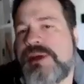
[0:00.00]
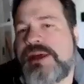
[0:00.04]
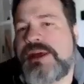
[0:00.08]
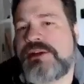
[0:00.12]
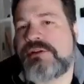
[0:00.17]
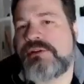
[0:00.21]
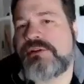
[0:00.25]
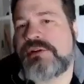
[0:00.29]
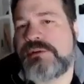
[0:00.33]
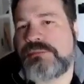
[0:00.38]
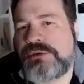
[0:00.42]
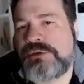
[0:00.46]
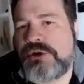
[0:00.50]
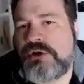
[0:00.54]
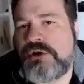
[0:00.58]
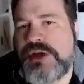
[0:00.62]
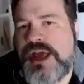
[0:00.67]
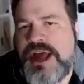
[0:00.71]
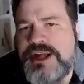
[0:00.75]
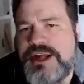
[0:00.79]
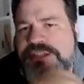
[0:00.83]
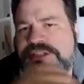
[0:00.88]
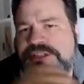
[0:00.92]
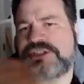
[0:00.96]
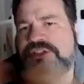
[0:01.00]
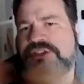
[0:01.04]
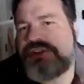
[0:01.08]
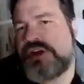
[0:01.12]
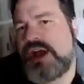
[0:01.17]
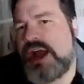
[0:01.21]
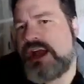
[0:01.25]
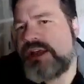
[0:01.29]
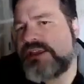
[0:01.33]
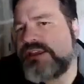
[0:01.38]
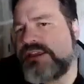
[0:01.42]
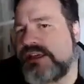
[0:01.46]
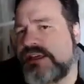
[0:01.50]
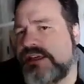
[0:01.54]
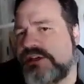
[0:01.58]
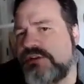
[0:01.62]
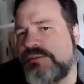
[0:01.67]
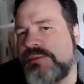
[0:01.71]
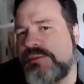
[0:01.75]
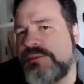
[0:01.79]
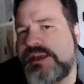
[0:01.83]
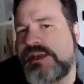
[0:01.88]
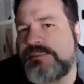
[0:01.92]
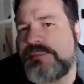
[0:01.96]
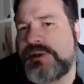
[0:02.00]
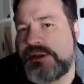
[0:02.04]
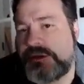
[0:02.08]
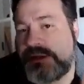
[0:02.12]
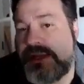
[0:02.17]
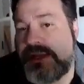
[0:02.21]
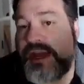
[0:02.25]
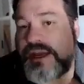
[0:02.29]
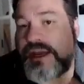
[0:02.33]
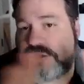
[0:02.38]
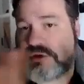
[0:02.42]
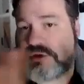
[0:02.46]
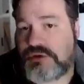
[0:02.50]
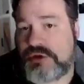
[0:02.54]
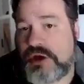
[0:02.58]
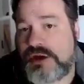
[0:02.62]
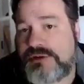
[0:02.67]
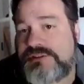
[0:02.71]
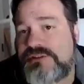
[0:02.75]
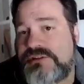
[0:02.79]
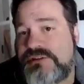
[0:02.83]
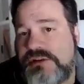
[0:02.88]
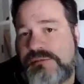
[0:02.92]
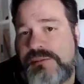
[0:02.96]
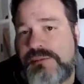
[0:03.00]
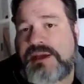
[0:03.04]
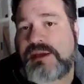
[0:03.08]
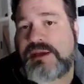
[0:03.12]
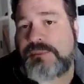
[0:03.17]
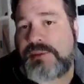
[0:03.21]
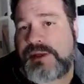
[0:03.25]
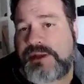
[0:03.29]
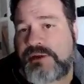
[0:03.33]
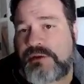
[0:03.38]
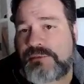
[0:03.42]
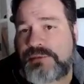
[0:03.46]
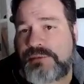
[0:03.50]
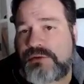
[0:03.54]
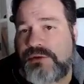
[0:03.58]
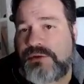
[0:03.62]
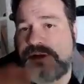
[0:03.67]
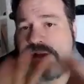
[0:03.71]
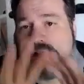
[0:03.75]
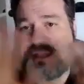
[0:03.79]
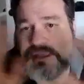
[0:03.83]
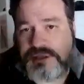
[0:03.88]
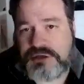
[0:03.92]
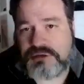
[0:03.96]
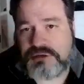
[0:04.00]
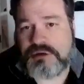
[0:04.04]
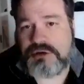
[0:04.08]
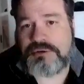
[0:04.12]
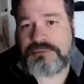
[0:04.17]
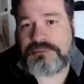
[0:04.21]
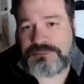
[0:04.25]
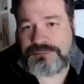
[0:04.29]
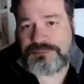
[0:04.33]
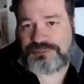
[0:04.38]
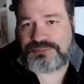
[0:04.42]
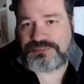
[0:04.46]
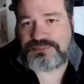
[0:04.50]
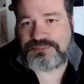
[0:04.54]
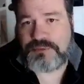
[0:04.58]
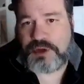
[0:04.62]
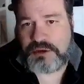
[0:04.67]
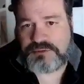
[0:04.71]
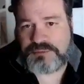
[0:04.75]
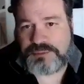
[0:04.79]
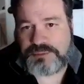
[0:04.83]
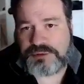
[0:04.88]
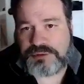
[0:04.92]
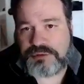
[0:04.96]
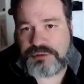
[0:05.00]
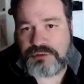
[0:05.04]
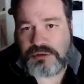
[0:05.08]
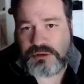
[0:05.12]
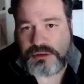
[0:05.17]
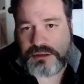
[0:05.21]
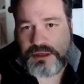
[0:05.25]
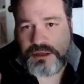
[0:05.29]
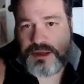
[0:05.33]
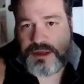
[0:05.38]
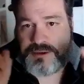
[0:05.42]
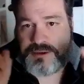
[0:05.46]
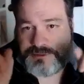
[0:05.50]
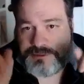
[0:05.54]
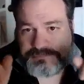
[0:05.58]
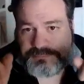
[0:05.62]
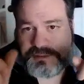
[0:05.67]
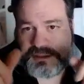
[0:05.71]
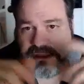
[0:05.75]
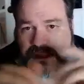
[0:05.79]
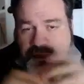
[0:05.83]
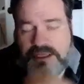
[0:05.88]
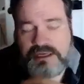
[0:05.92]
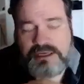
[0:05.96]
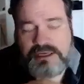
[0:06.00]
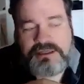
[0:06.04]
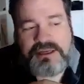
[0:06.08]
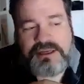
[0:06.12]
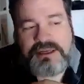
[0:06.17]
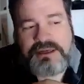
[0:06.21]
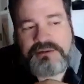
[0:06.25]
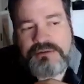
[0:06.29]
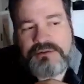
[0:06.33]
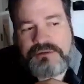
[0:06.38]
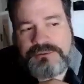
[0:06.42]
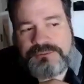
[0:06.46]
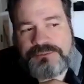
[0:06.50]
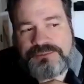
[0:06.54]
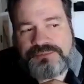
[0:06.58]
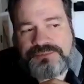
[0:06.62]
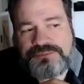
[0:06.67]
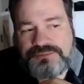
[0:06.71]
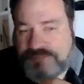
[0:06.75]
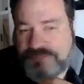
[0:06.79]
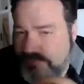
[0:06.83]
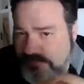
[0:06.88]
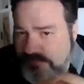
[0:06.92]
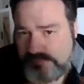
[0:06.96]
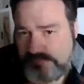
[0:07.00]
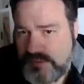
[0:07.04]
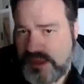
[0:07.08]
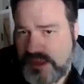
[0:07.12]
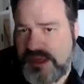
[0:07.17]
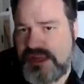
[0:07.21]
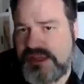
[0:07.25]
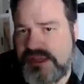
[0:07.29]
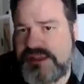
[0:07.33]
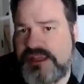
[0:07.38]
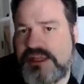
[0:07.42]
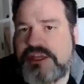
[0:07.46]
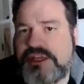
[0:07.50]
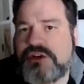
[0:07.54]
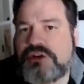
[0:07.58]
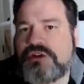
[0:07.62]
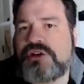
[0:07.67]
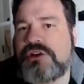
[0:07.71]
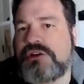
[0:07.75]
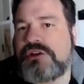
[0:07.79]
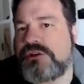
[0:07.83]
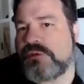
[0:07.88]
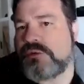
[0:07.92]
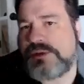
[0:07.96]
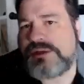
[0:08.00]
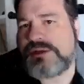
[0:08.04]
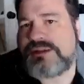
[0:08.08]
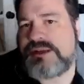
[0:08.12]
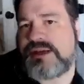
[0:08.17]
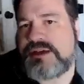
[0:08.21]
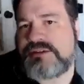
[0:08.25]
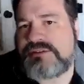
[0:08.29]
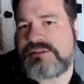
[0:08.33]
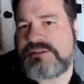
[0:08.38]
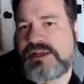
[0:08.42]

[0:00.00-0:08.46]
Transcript: better employee. So I think you'd make a better, yeah, you'd obviously make a better employee than your own entrepreneur in a lot of cases. And I think you're good to realize